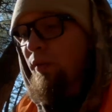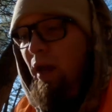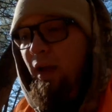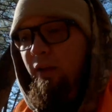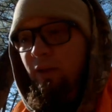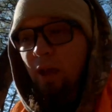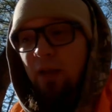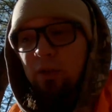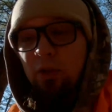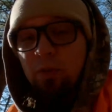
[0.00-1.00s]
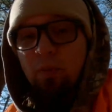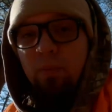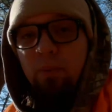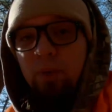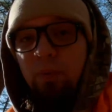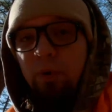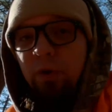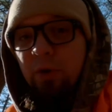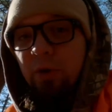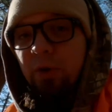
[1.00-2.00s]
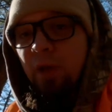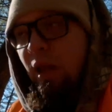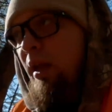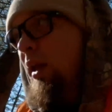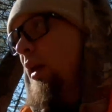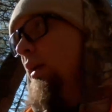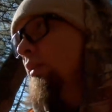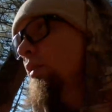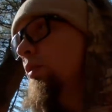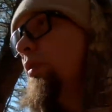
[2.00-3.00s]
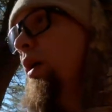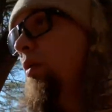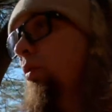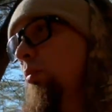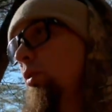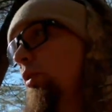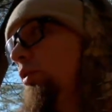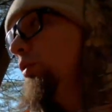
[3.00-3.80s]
that should be pretty good. And so now what I'm going